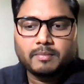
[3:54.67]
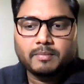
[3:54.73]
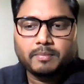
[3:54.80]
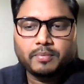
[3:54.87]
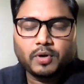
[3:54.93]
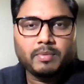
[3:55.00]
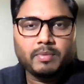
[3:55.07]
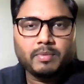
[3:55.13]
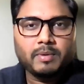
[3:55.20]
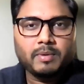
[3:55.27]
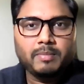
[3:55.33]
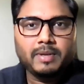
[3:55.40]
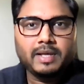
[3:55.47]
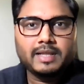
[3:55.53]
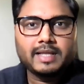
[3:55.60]

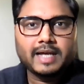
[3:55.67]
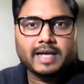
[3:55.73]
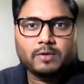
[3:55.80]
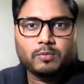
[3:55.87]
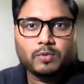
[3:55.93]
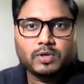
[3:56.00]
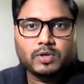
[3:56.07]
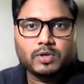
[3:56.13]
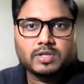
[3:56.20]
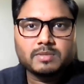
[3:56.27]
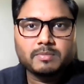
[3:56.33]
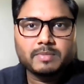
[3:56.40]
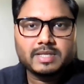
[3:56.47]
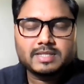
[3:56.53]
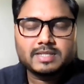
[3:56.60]
Probably that was a
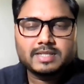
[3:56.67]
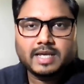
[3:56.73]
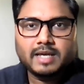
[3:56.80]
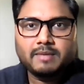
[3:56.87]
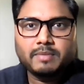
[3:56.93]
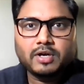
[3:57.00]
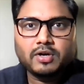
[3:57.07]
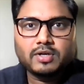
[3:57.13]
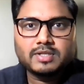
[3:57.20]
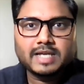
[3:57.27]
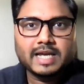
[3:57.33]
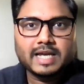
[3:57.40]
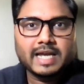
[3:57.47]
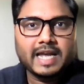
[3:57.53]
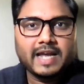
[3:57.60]
mistake because
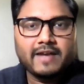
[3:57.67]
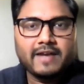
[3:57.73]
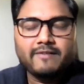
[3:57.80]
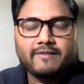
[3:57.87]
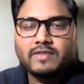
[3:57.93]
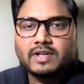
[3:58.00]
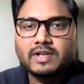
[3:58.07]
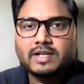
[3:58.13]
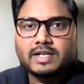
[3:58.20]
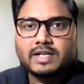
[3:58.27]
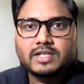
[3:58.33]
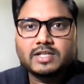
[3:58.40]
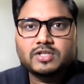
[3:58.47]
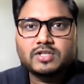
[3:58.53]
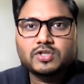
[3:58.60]
I gave the
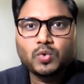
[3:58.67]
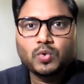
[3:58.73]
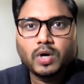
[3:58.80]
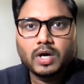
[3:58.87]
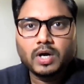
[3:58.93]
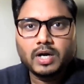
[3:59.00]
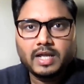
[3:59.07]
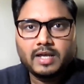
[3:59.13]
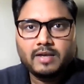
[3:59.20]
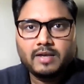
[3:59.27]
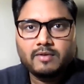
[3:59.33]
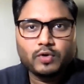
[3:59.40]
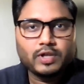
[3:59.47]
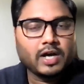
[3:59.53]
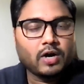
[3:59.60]
test too early
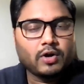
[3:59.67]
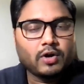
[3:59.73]
without